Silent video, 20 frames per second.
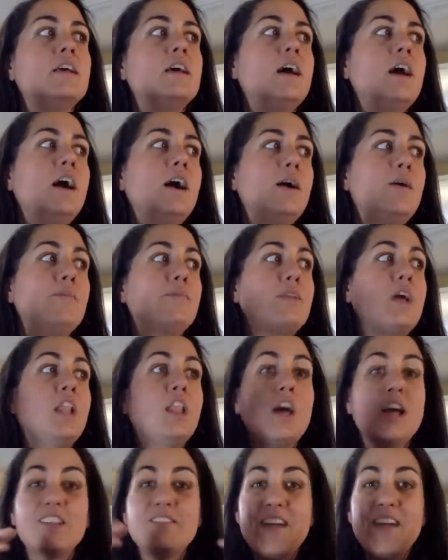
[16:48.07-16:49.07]
a
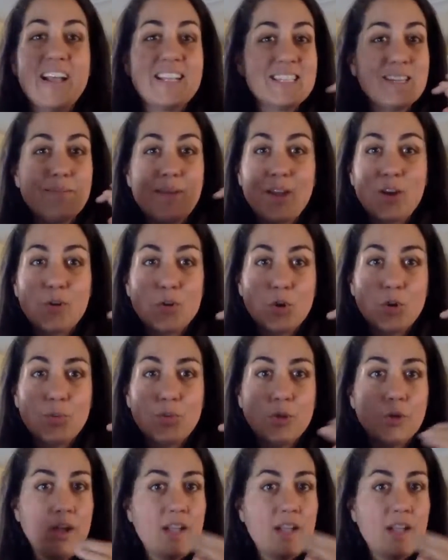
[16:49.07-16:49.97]
lot of antimicrobial,